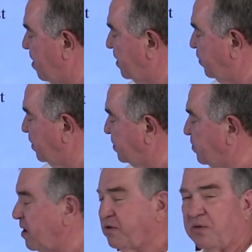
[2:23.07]
onto a
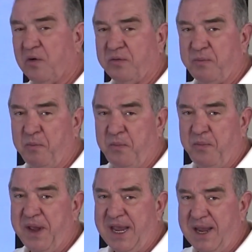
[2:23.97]
structural
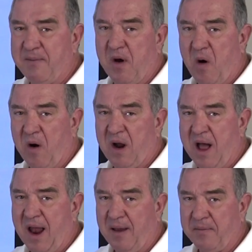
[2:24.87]
beam or
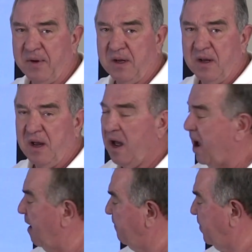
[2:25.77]
column of